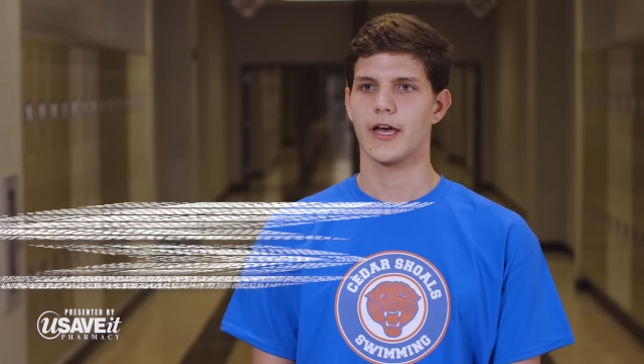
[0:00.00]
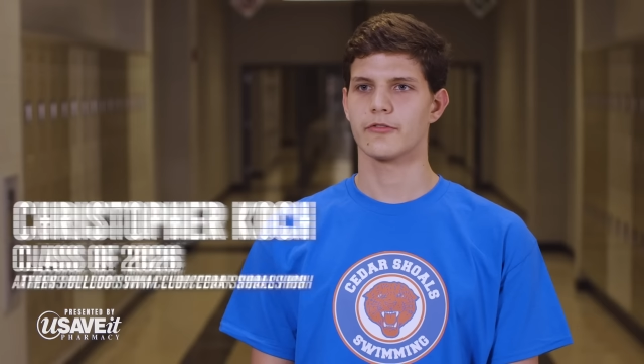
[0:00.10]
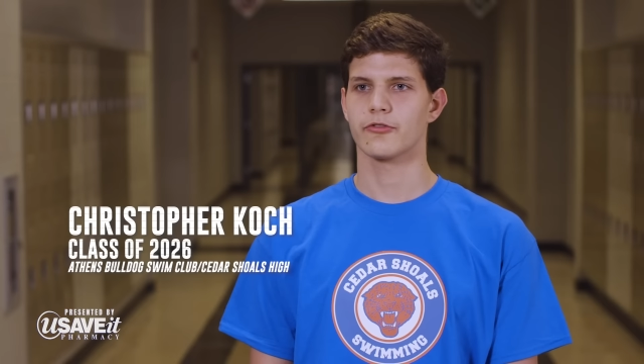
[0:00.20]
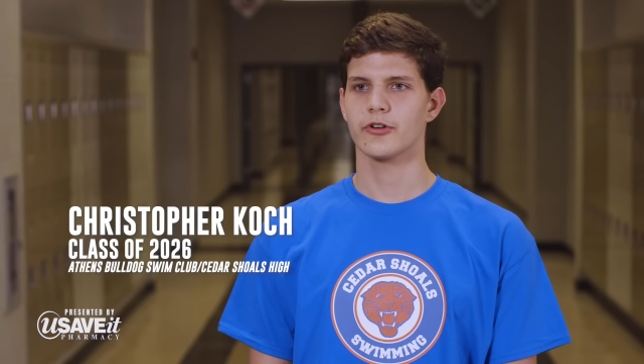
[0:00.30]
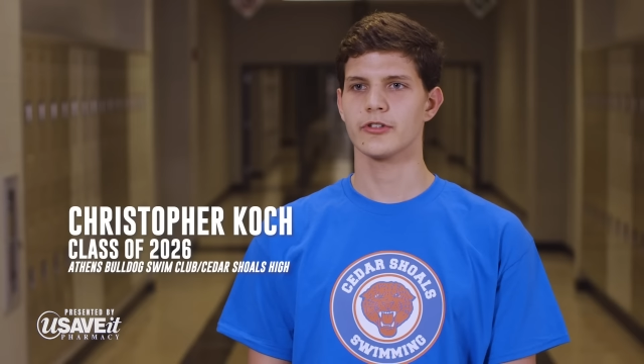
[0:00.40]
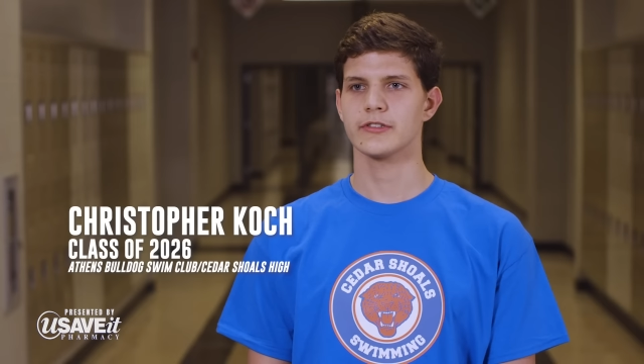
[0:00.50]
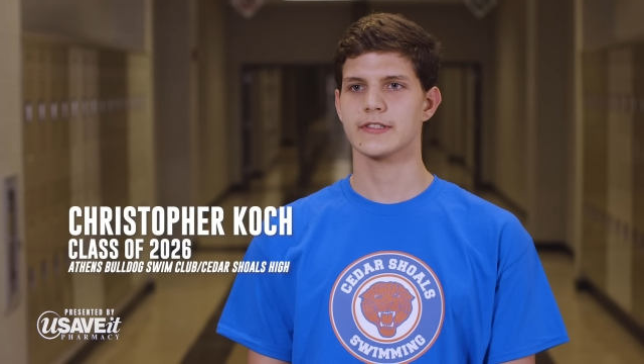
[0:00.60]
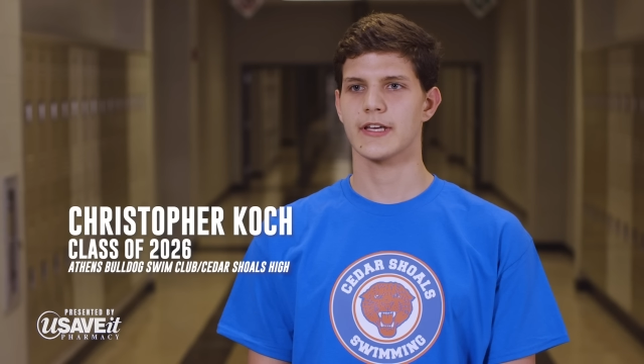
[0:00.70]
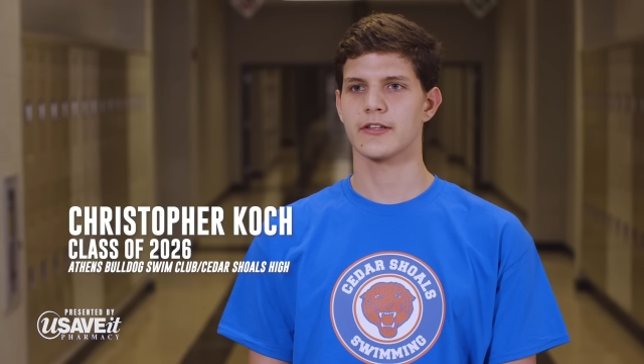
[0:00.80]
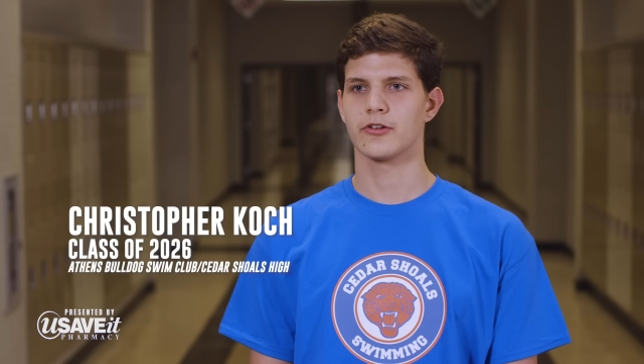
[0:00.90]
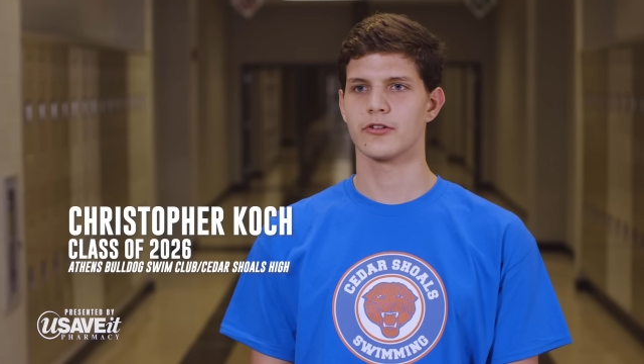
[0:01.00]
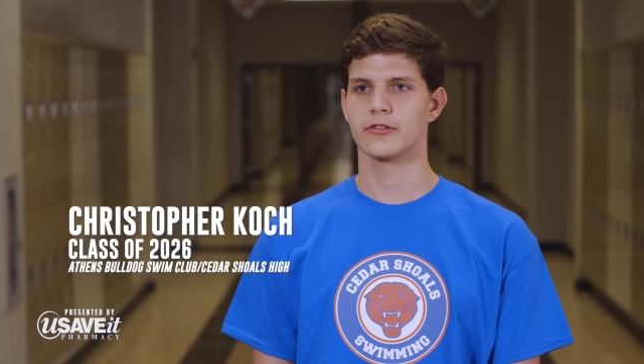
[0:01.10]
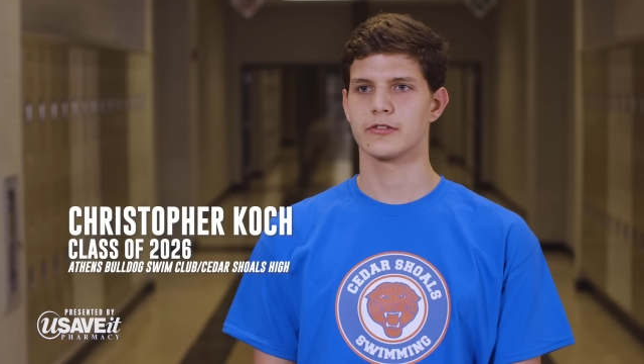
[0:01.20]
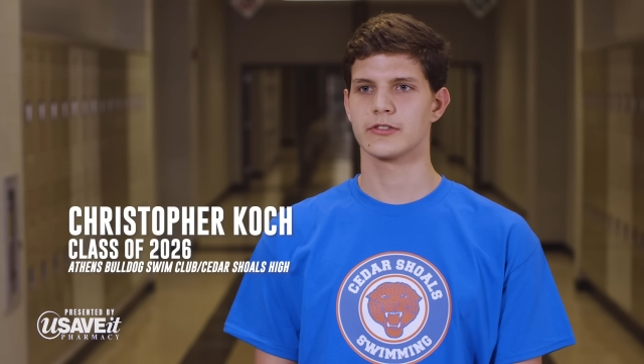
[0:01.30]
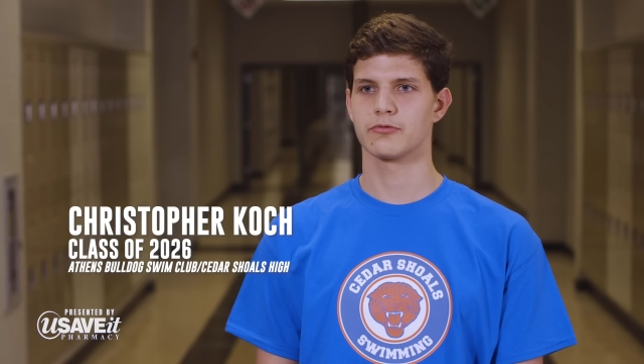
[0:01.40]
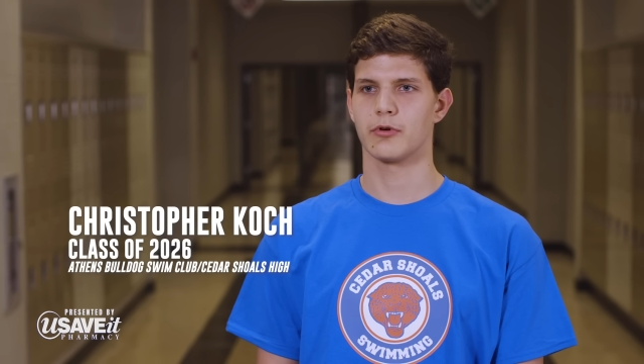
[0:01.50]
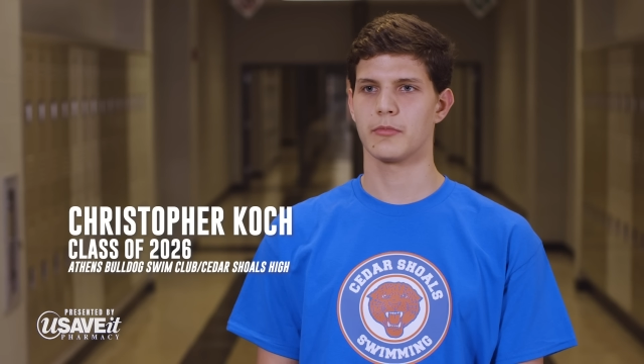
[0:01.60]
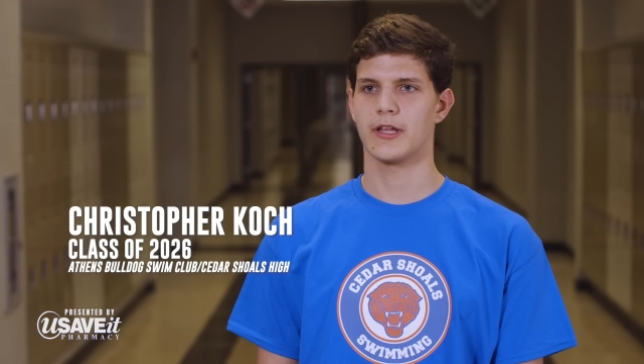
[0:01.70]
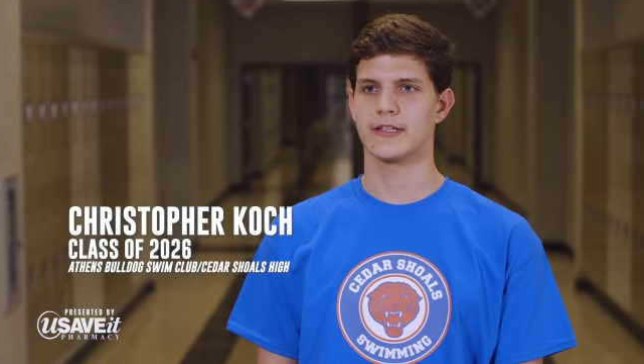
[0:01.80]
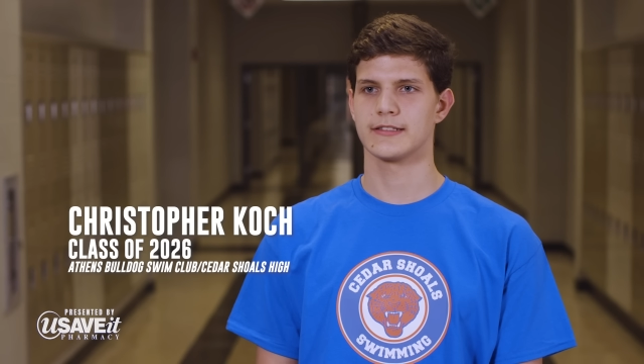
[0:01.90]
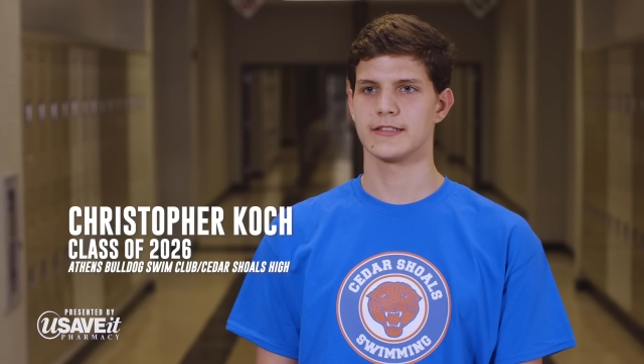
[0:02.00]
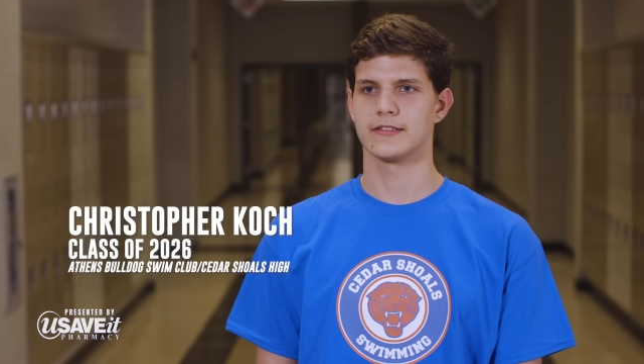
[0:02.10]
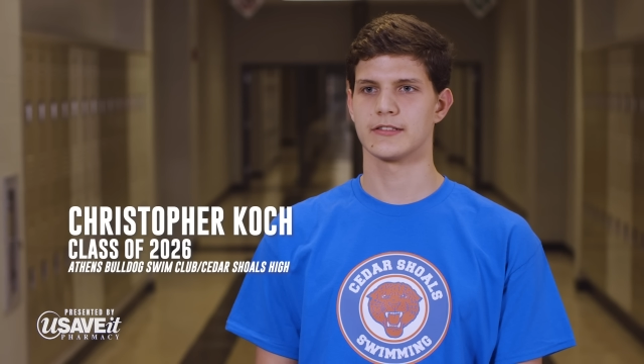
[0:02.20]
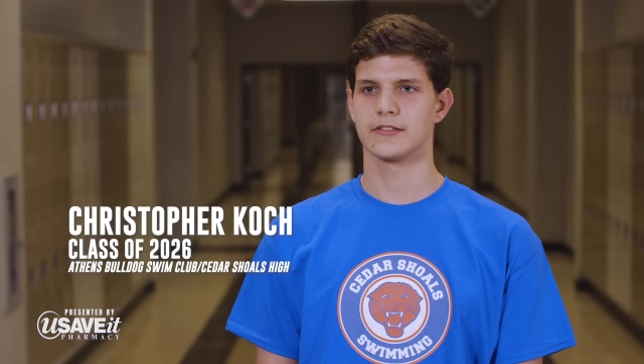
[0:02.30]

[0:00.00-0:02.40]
At first, I took swim lessons,